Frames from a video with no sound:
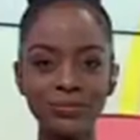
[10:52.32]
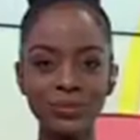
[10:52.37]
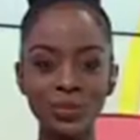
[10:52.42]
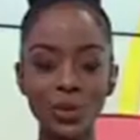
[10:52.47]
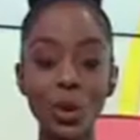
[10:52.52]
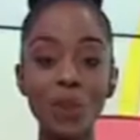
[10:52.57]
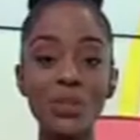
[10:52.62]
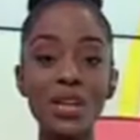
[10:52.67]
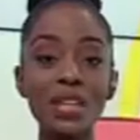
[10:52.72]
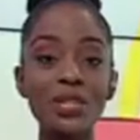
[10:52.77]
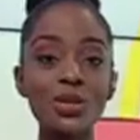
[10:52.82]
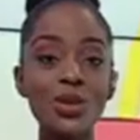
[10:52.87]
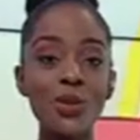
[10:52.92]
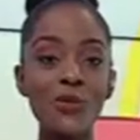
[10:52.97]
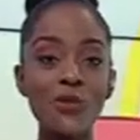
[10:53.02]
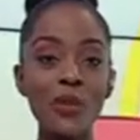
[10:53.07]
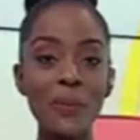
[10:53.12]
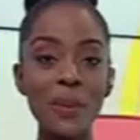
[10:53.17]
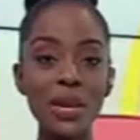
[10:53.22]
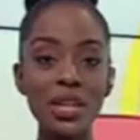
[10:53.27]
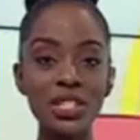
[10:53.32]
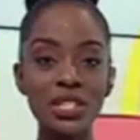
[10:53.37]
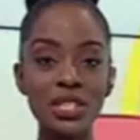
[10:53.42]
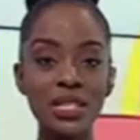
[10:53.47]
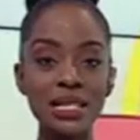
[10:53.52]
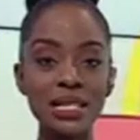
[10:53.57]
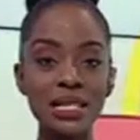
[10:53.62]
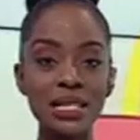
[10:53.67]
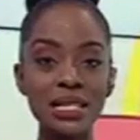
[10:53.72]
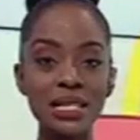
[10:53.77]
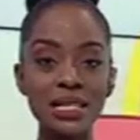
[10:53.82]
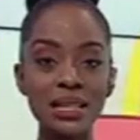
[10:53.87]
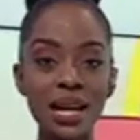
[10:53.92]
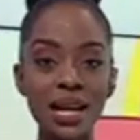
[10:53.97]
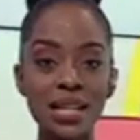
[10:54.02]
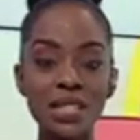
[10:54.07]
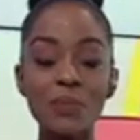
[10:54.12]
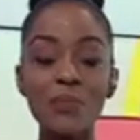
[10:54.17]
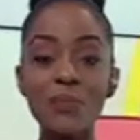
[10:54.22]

Well, that's all for Mission tonight.